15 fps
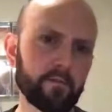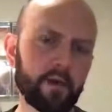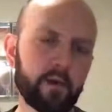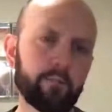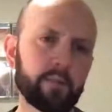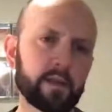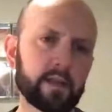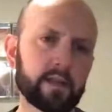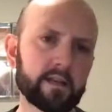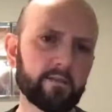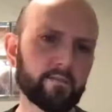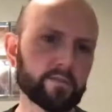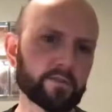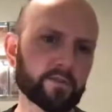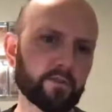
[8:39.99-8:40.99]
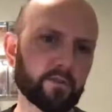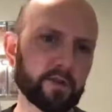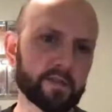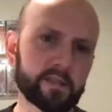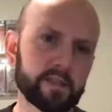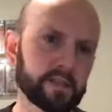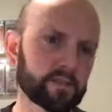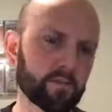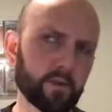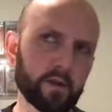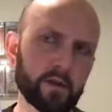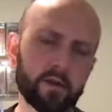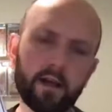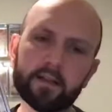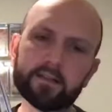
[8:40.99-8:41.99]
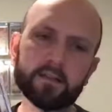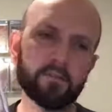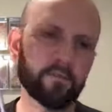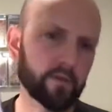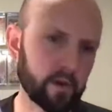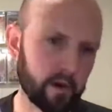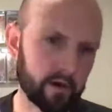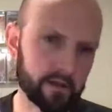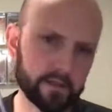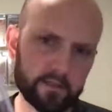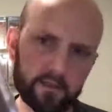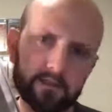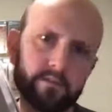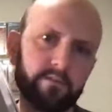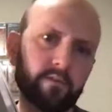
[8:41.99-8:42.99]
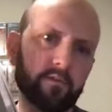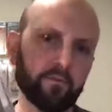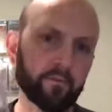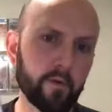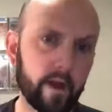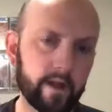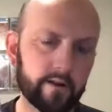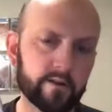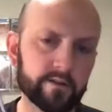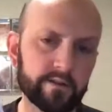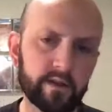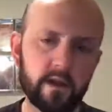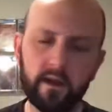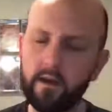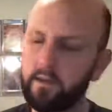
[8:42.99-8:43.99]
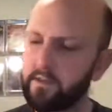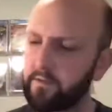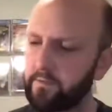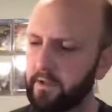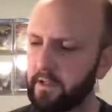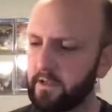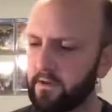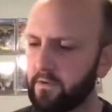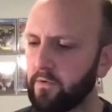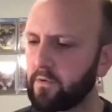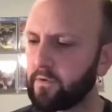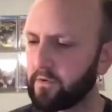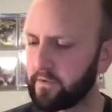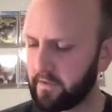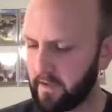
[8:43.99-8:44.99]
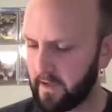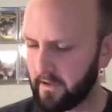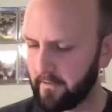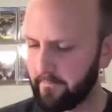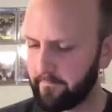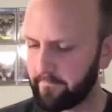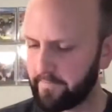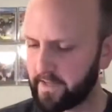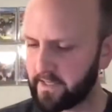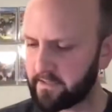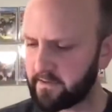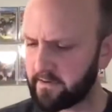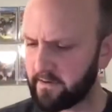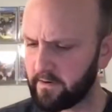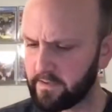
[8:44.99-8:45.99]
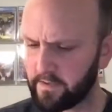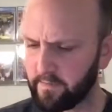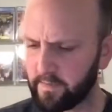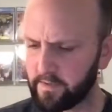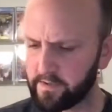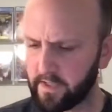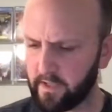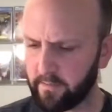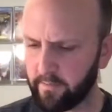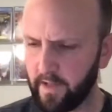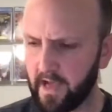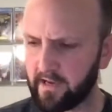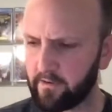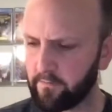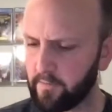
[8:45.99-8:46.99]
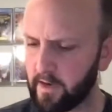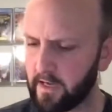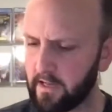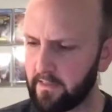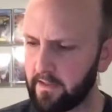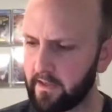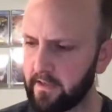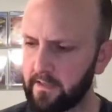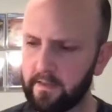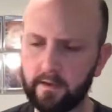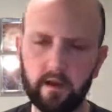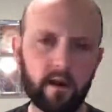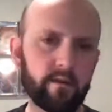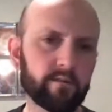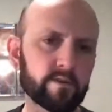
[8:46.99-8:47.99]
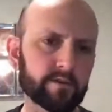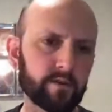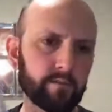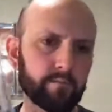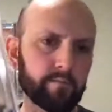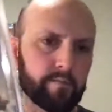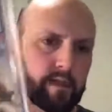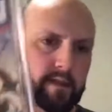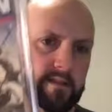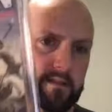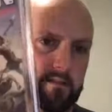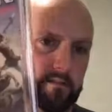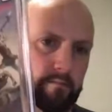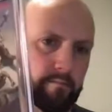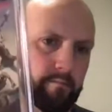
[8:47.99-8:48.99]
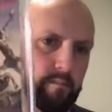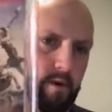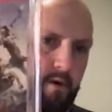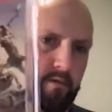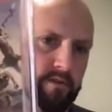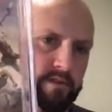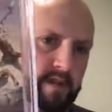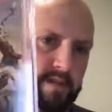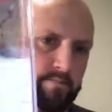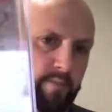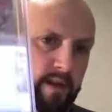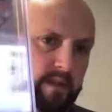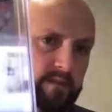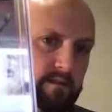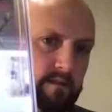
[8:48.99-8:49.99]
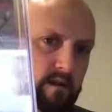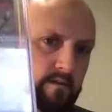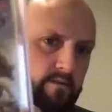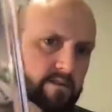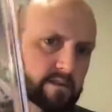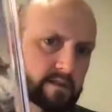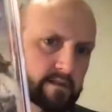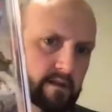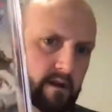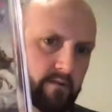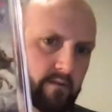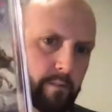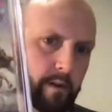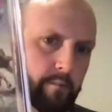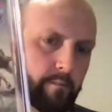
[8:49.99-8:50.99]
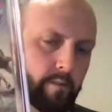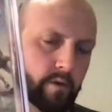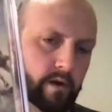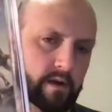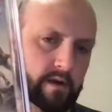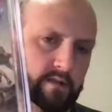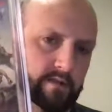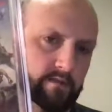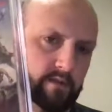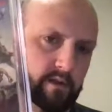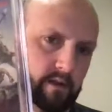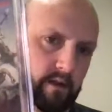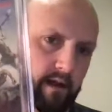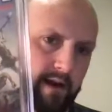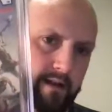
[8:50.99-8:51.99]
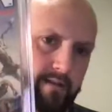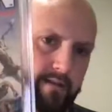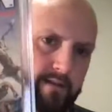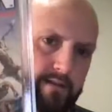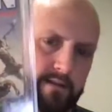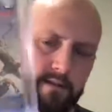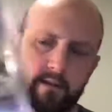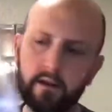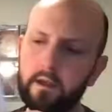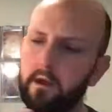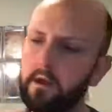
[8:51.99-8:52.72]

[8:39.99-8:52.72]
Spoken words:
a million different stories in each one, lots of different artists, lots of different writers. They're really cool. The interiors are mostly all black and white, I think, and the covers are nice, oversized painted covers. This is a cover by Boris, who did a lot of these.